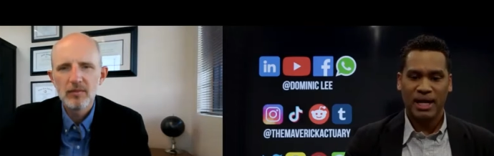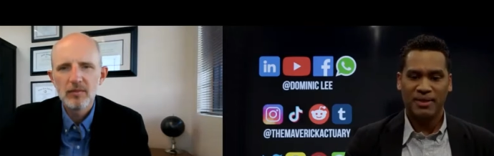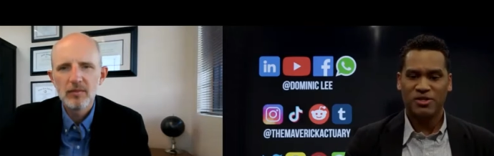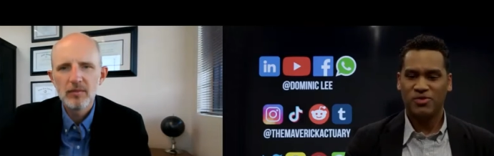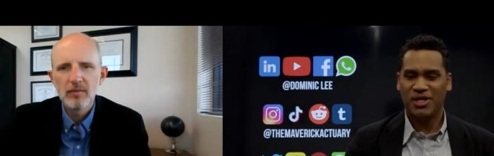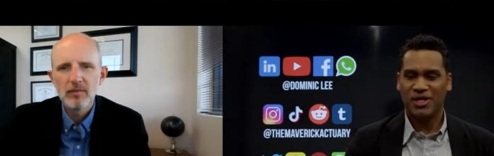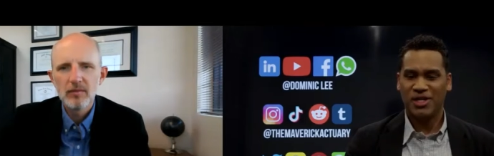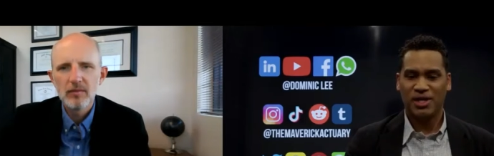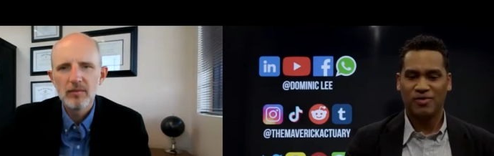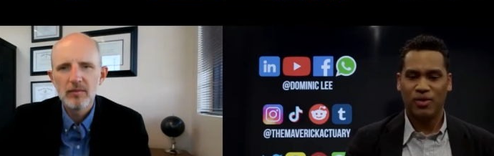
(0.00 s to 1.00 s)
Speaker 1: and there's very
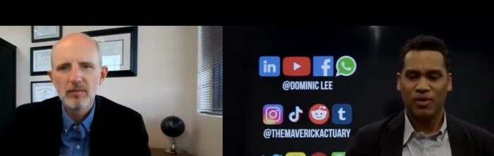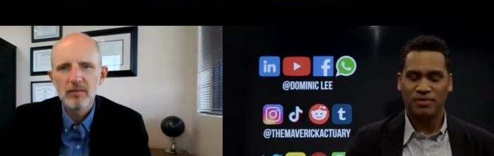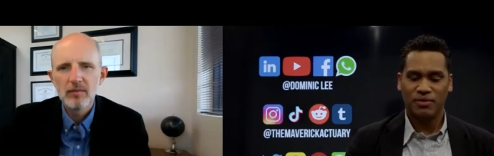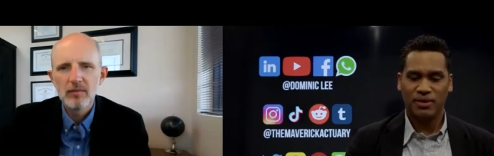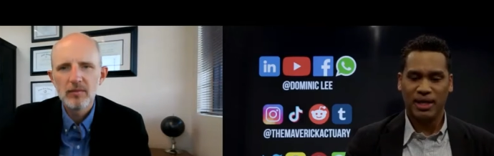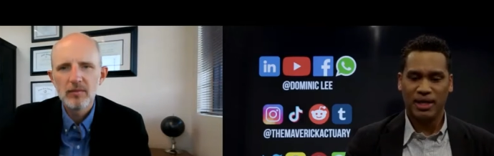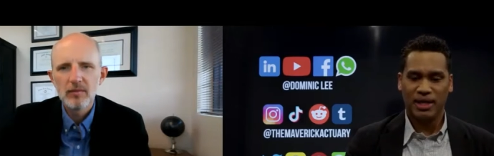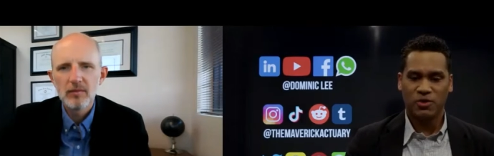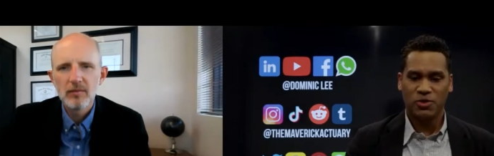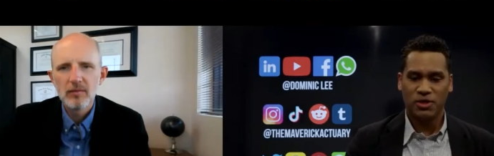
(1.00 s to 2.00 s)
creative ways of doing that
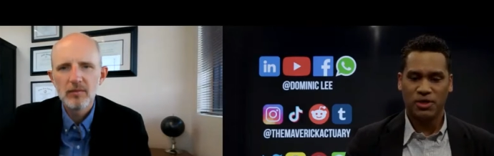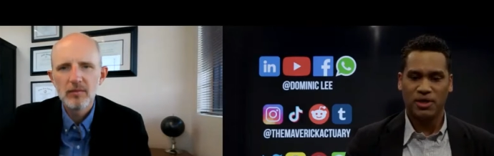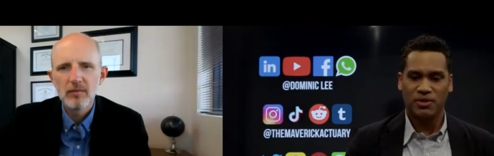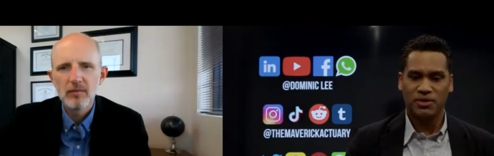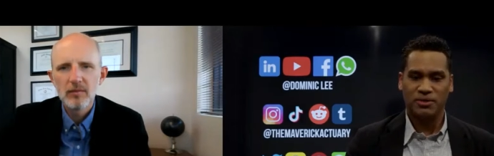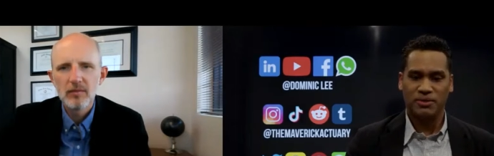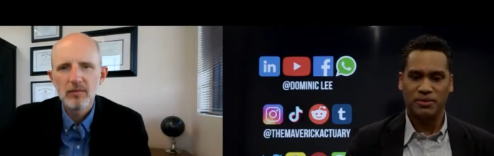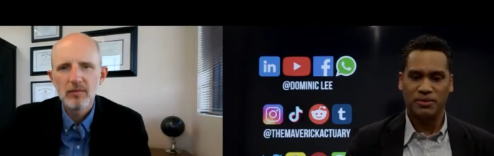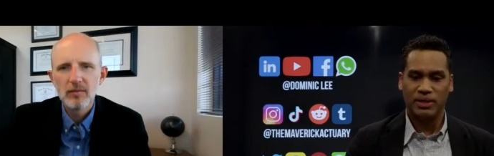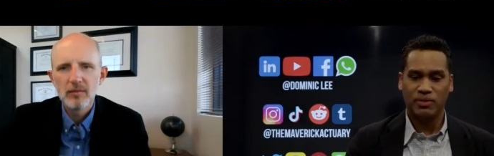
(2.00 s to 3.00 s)
on social now too
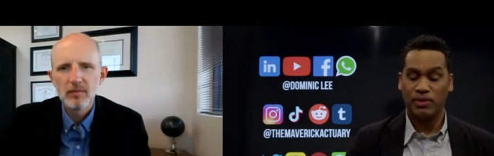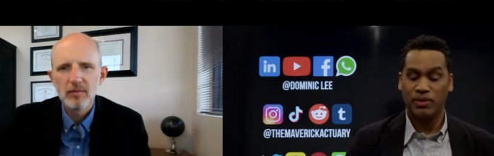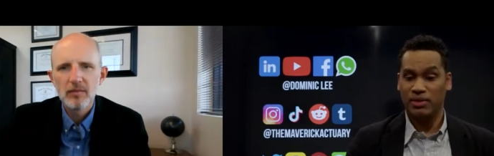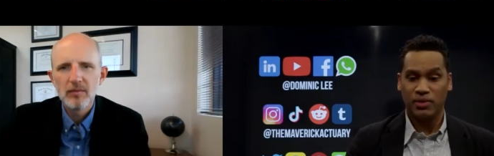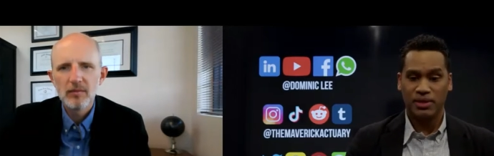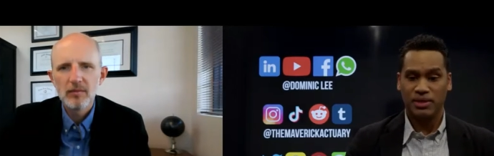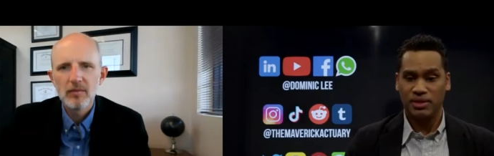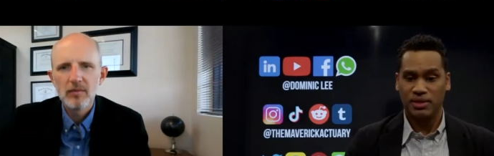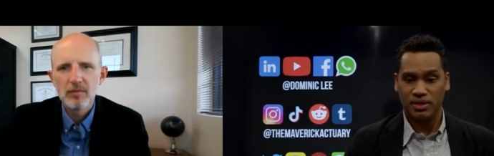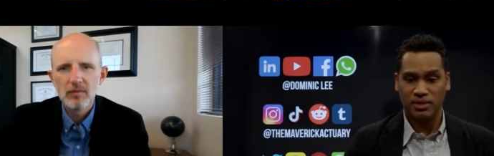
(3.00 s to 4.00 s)
with with the, with the
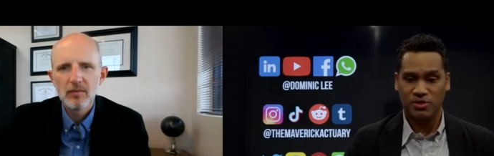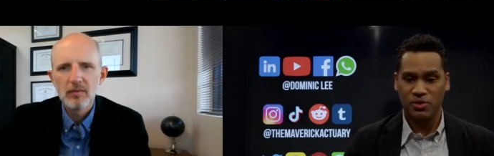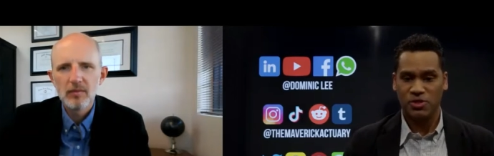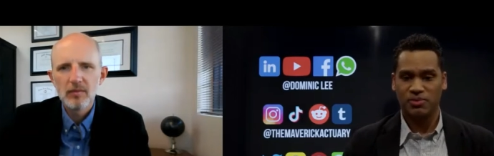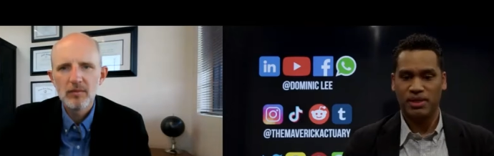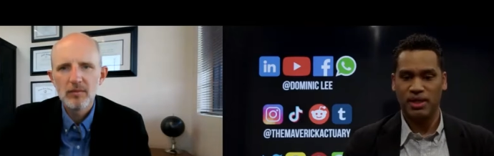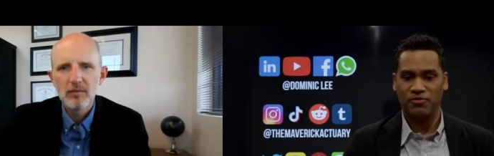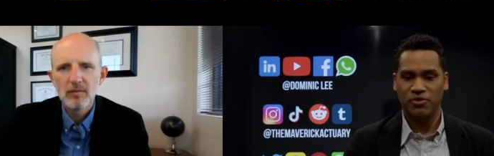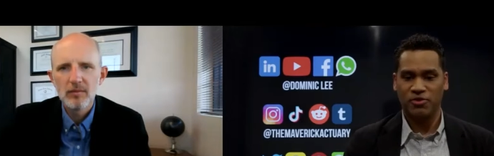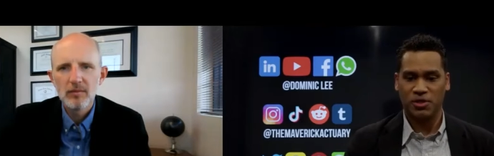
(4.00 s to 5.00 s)
you know the social media
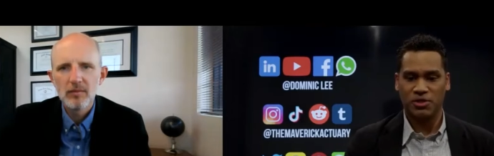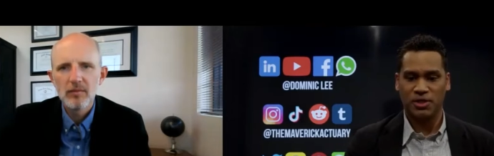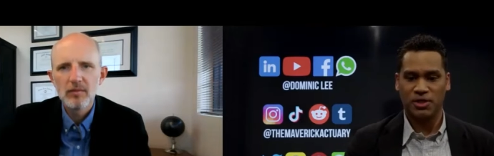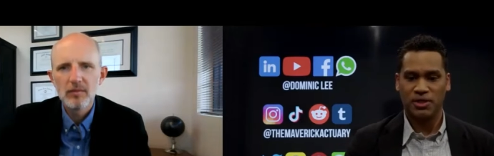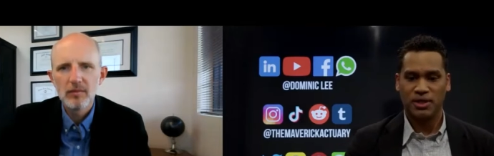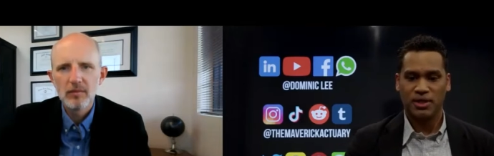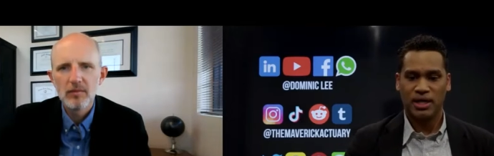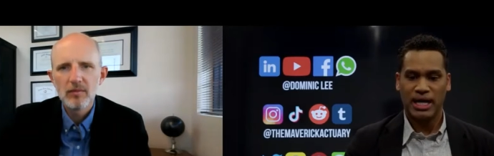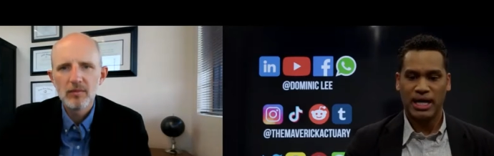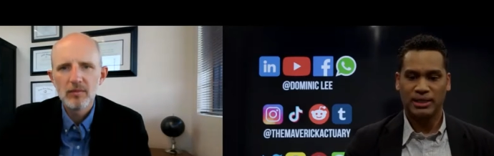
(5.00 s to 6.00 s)
infrastructure
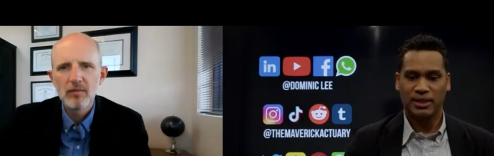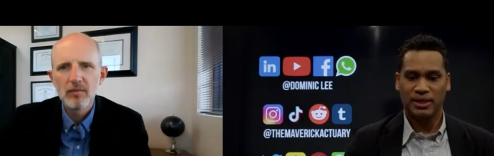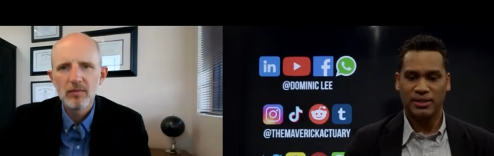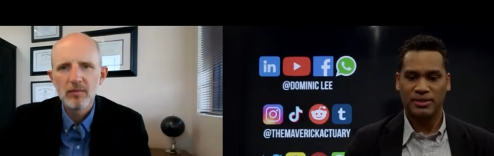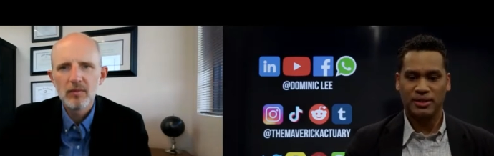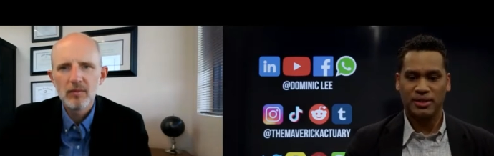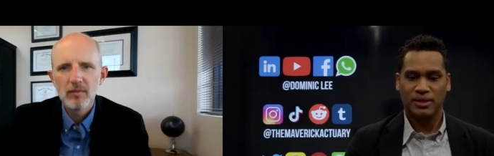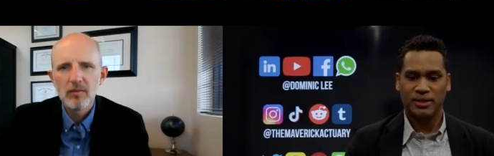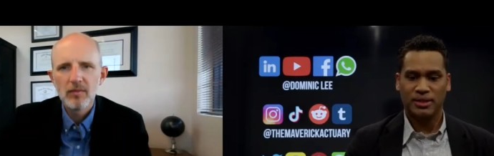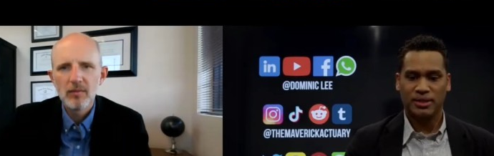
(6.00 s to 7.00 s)
Speaker 2: and analytics
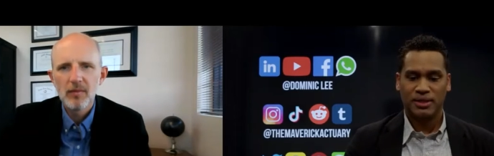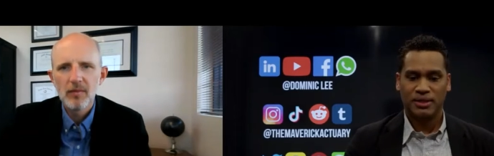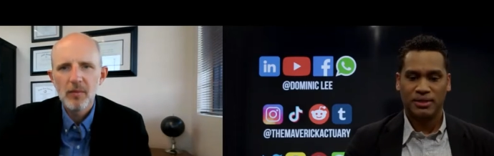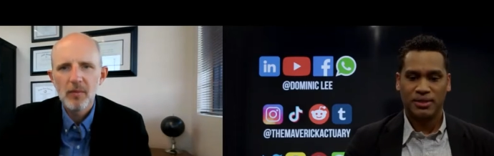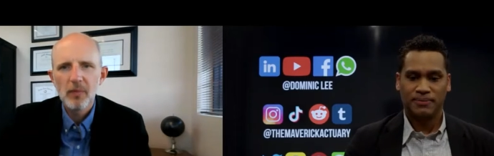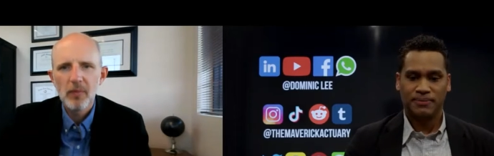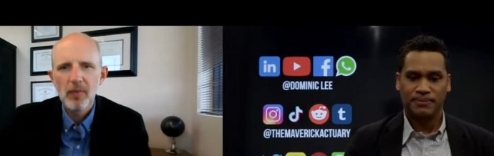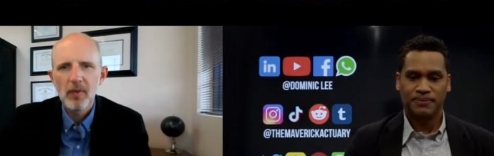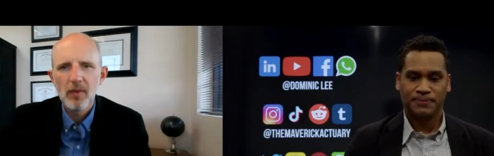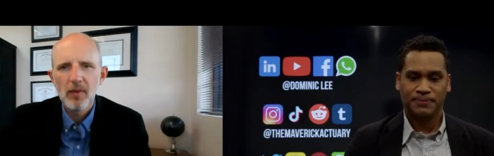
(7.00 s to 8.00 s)
so
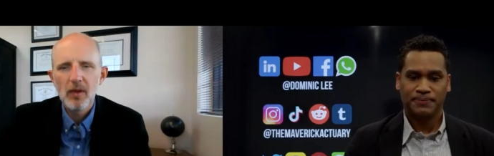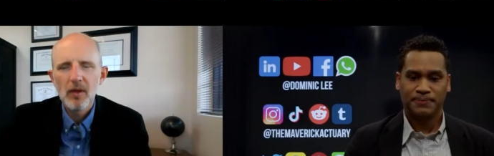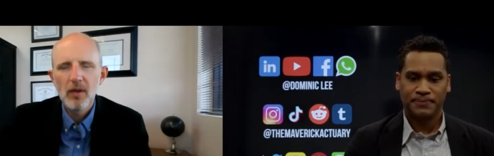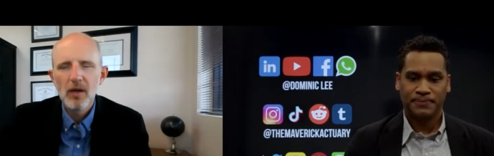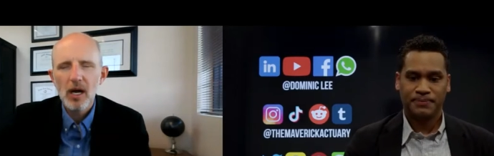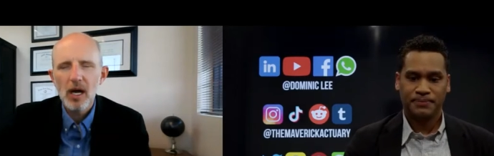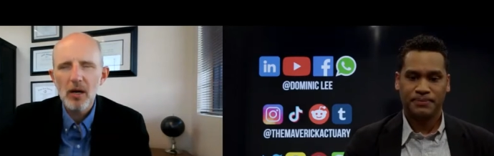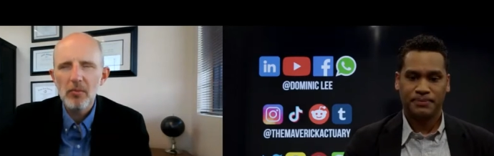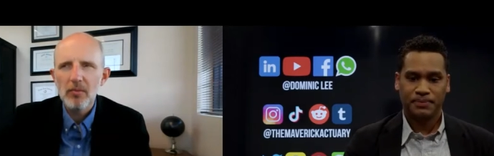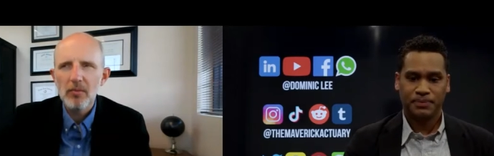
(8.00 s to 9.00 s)

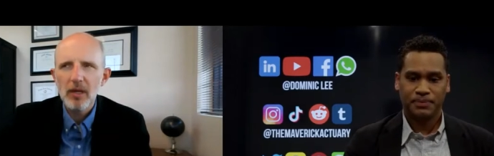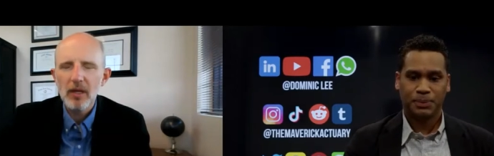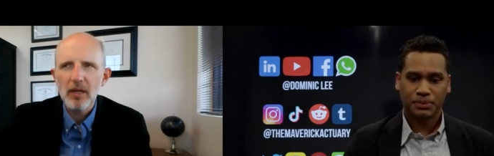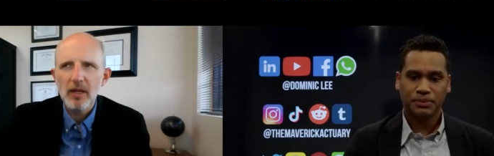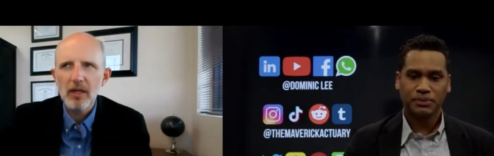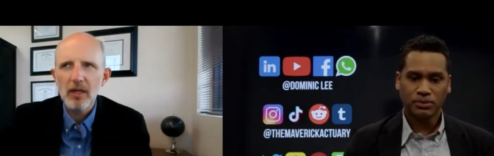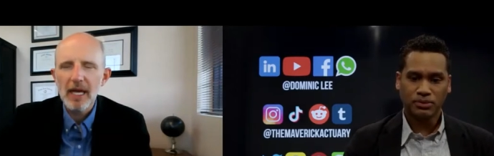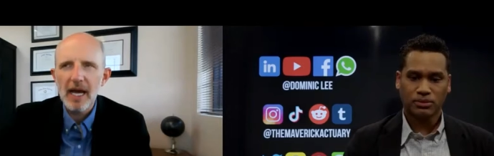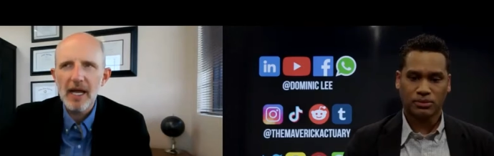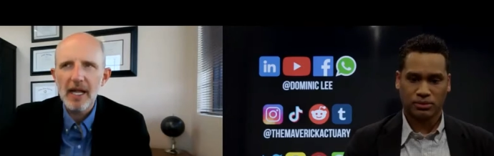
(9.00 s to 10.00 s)
um,
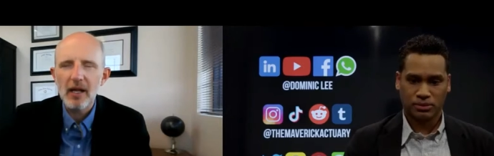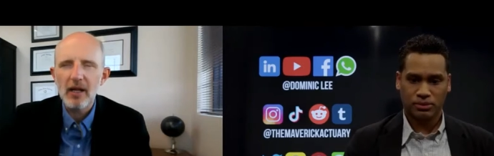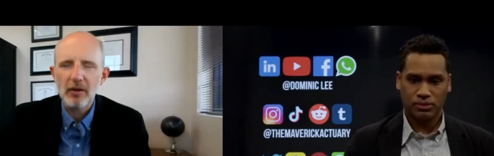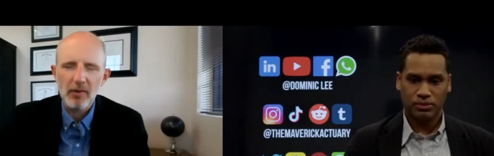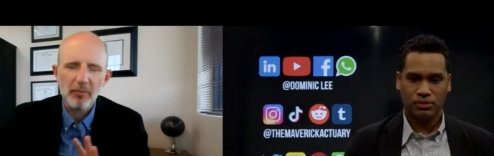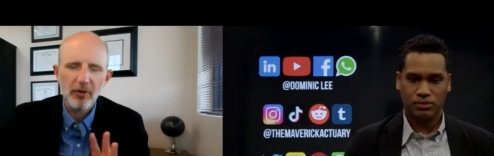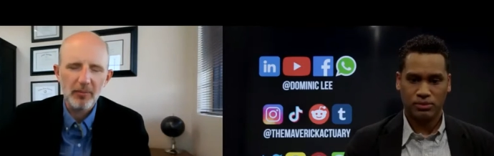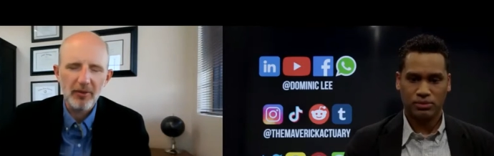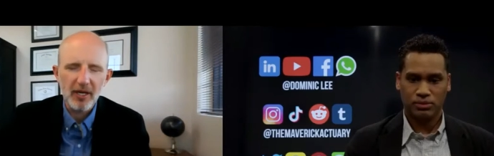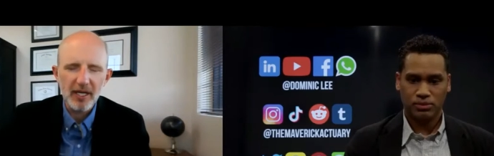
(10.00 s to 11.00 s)
yeah and I'll, I'll put
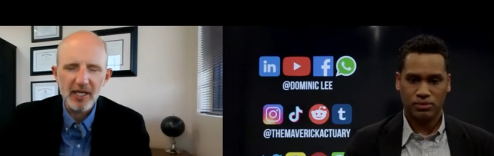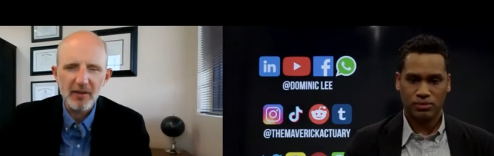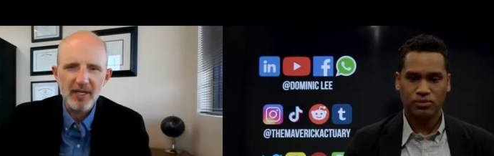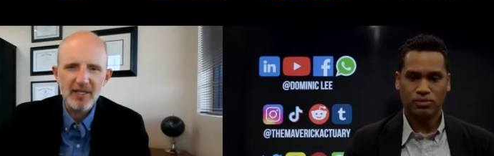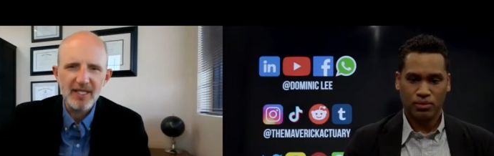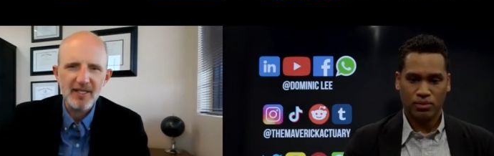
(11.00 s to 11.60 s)
a plug in here because